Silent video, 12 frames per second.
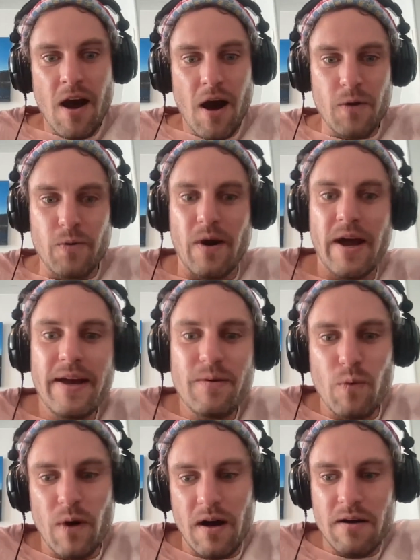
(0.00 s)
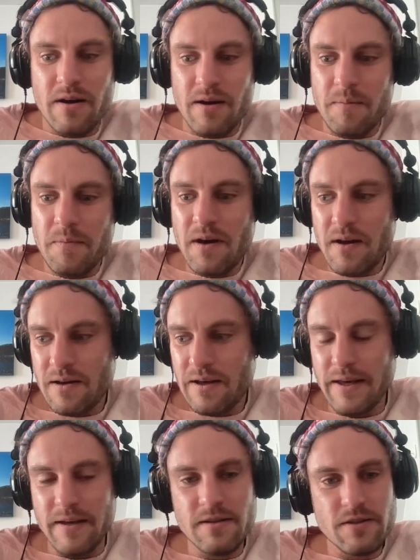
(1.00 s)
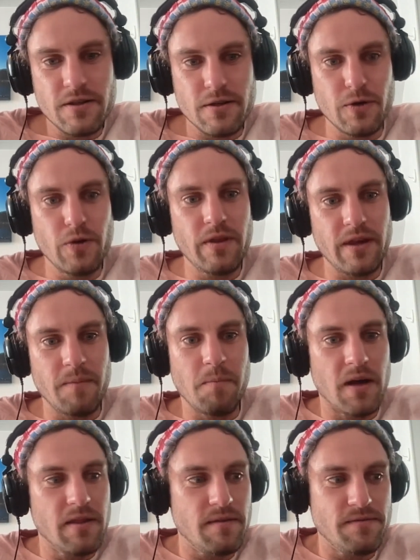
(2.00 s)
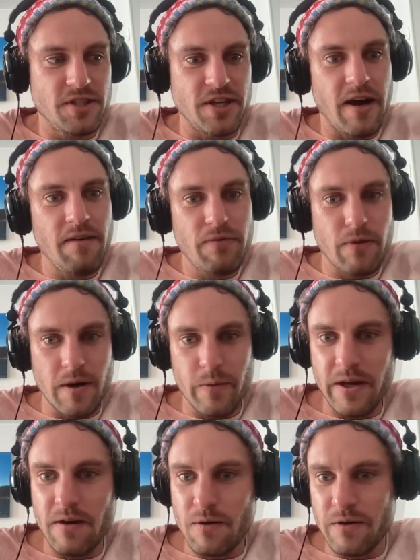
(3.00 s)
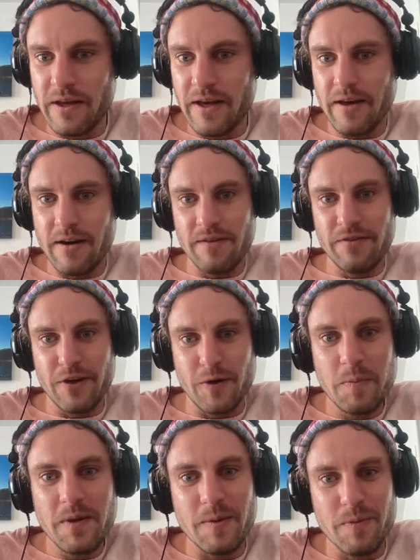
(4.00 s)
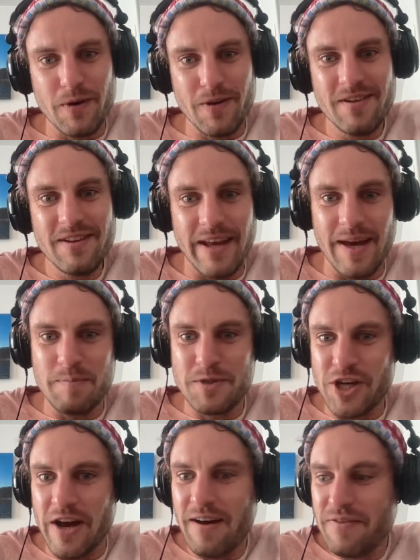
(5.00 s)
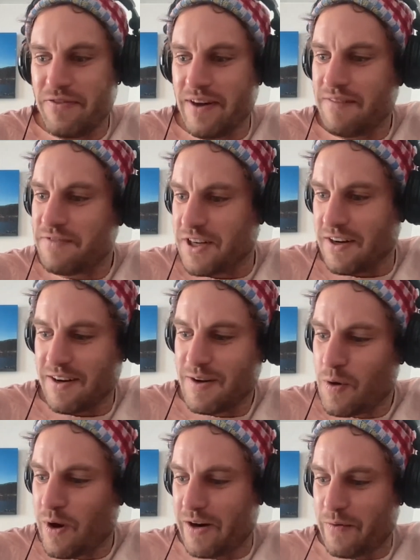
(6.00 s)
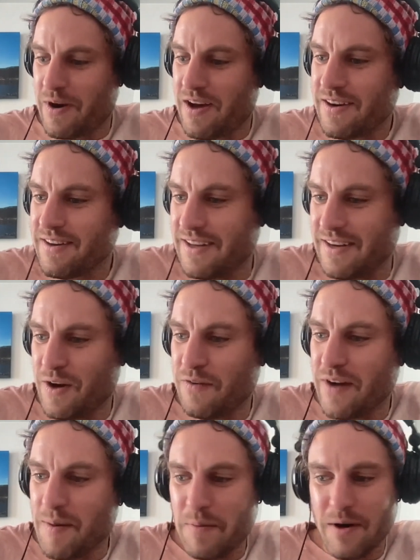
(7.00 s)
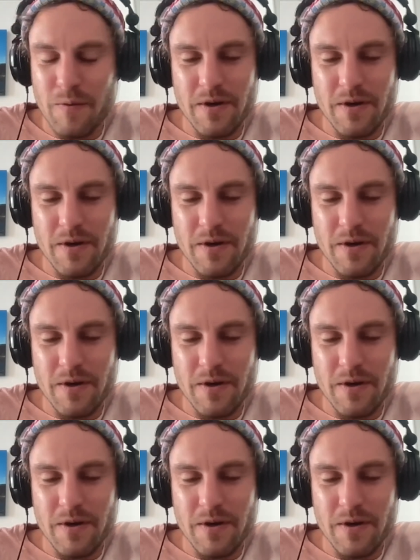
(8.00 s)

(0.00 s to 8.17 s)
All right, welcome into the month of Jeff, where we only interview people named Jeff after quite a run in November.